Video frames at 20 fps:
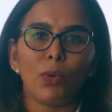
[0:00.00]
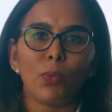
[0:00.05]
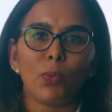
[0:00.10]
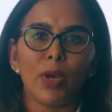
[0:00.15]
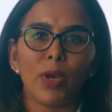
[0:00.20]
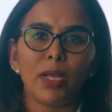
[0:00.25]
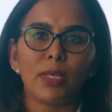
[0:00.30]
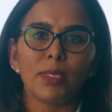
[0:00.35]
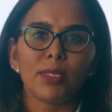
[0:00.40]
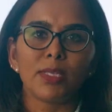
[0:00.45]

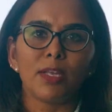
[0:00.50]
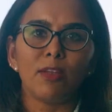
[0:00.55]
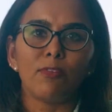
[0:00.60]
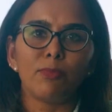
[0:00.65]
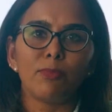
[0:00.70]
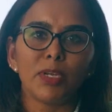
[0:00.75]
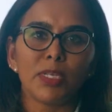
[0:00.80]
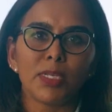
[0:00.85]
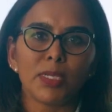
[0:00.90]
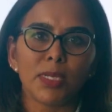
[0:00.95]
While
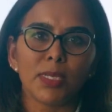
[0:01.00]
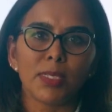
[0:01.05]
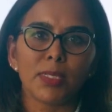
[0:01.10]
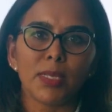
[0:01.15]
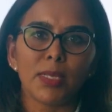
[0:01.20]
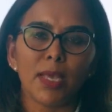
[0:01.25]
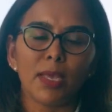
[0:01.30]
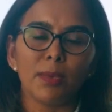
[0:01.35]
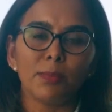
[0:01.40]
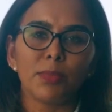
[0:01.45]
self-breast
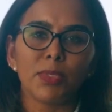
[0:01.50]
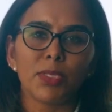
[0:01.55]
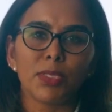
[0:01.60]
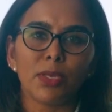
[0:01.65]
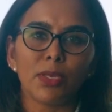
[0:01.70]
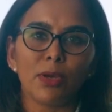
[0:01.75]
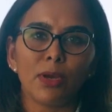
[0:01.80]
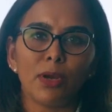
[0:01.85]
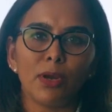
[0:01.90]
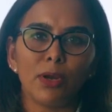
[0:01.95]
exams
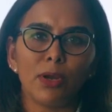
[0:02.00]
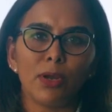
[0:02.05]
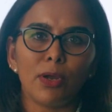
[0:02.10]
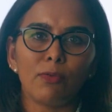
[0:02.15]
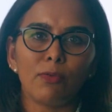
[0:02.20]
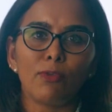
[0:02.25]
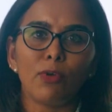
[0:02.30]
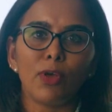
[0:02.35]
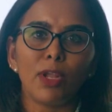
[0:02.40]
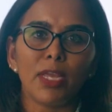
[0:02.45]

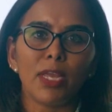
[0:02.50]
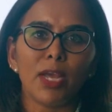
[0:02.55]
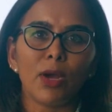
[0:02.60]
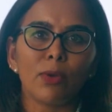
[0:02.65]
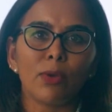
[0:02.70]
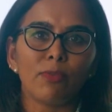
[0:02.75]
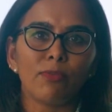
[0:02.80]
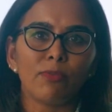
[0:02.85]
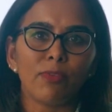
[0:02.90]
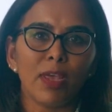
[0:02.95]
are falling
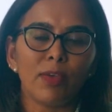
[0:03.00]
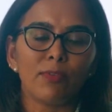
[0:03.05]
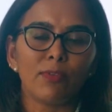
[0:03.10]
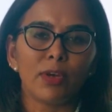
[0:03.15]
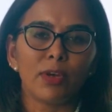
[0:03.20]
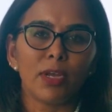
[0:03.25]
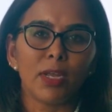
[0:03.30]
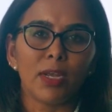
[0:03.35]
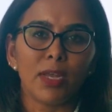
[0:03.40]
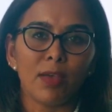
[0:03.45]
out of
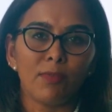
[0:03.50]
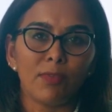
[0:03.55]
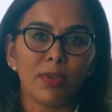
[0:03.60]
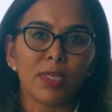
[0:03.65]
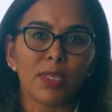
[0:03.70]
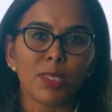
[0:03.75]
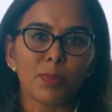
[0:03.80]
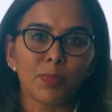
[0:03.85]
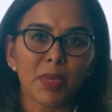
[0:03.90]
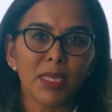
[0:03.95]
favor in
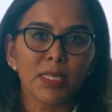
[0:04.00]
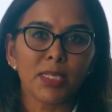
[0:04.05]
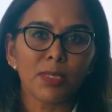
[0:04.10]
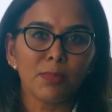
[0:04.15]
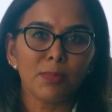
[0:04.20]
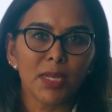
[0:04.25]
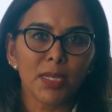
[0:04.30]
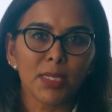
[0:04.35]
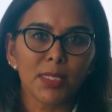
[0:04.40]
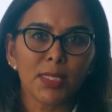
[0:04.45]

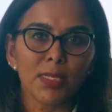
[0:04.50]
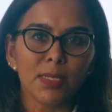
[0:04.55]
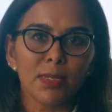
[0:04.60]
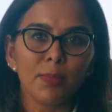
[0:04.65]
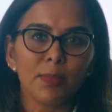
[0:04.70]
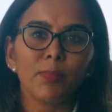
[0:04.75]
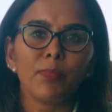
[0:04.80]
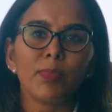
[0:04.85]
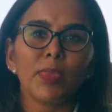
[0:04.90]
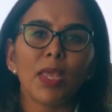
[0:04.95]
evidence-based
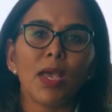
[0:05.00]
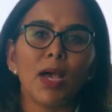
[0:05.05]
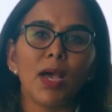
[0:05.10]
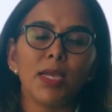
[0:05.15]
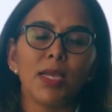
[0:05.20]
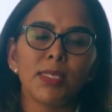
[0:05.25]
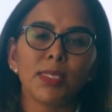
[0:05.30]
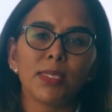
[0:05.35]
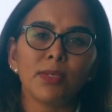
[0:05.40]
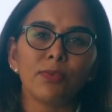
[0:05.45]
medicine,
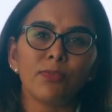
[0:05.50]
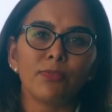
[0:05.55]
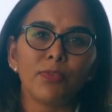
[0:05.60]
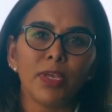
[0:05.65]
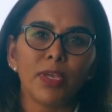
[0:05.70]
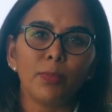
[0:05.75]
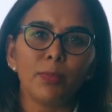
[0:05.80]
I still feel